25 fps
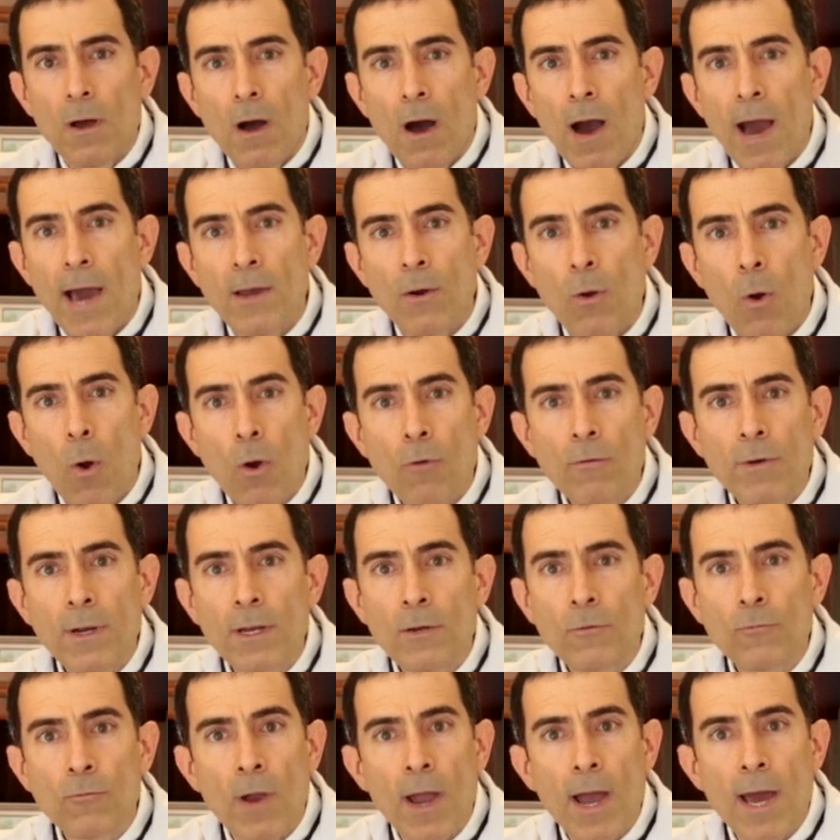I had
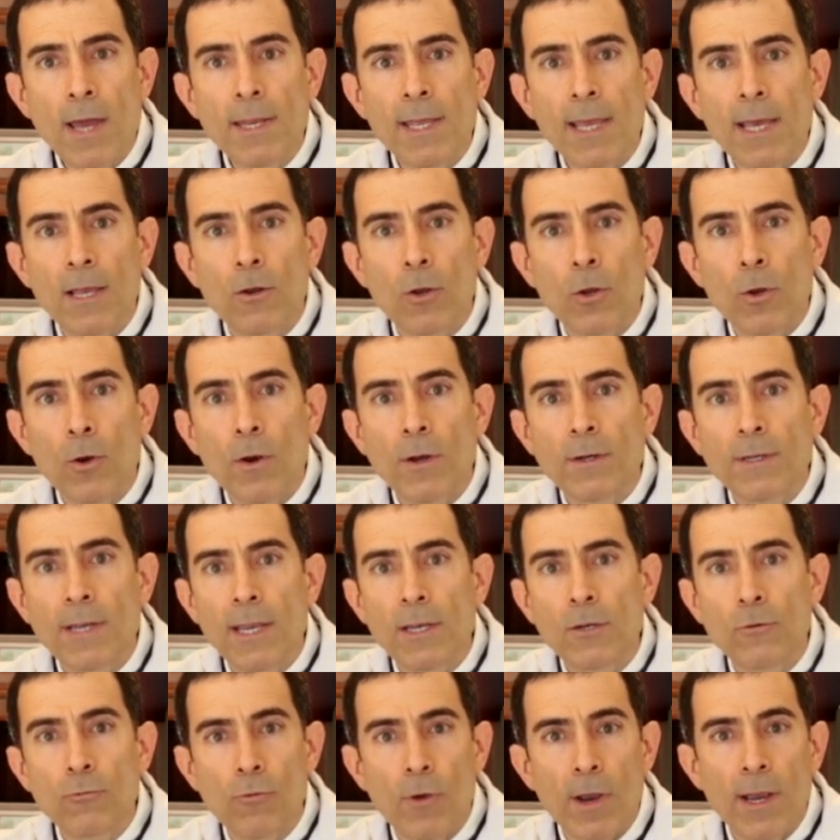already read and learned
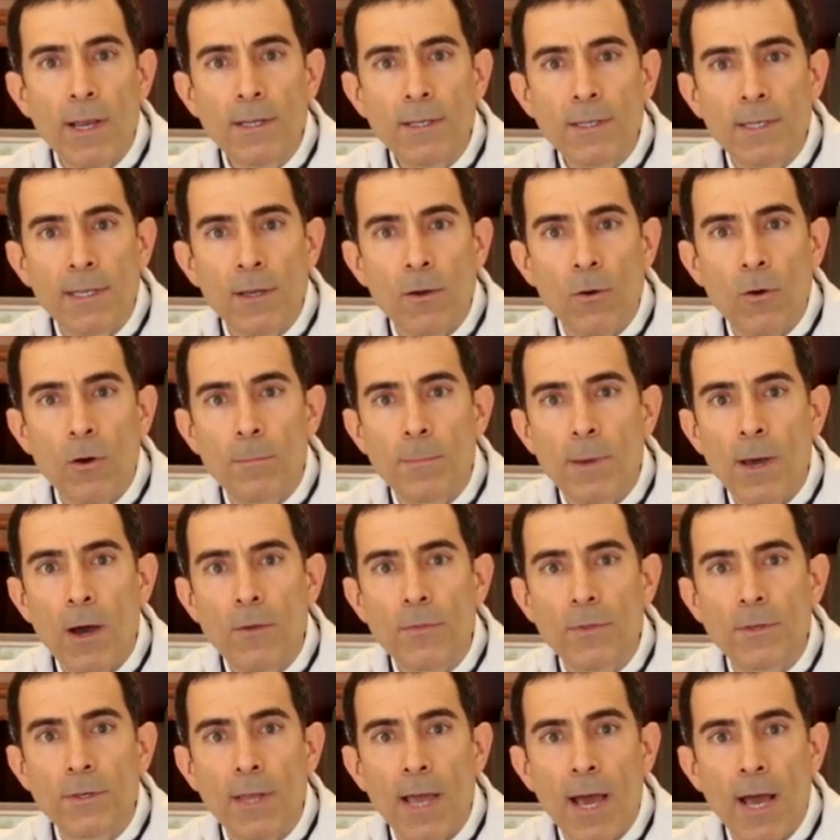a great deal
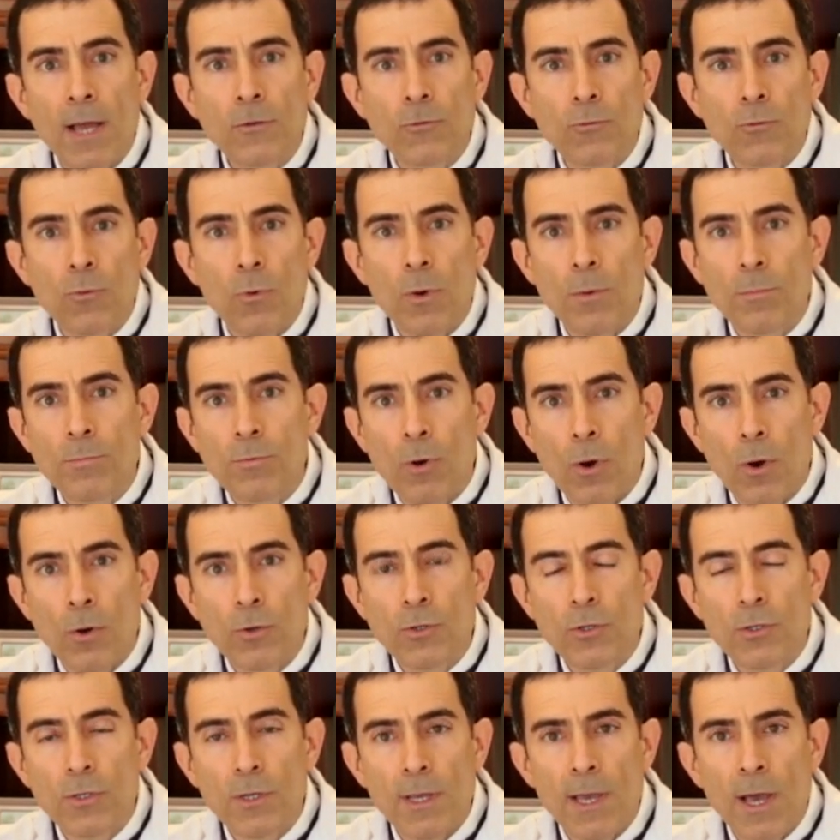about the natural
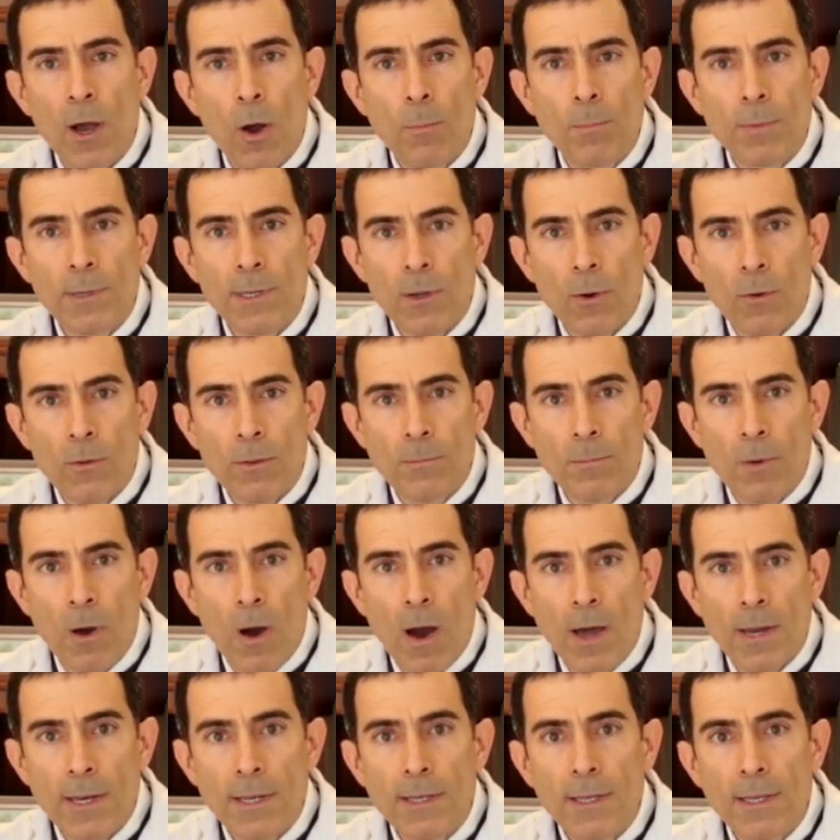approach to help heal the
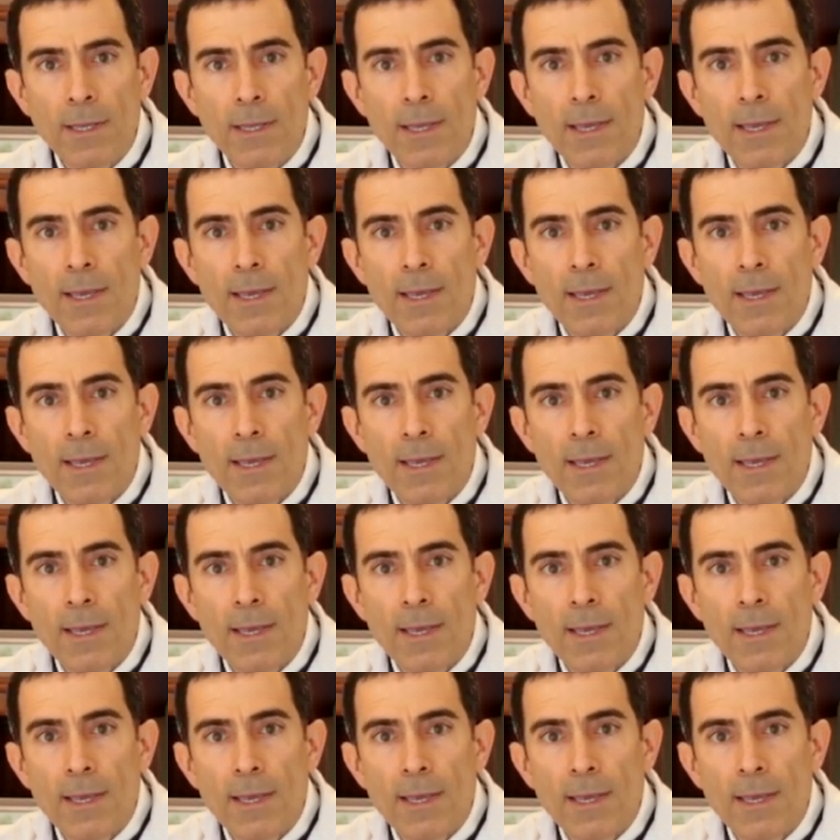body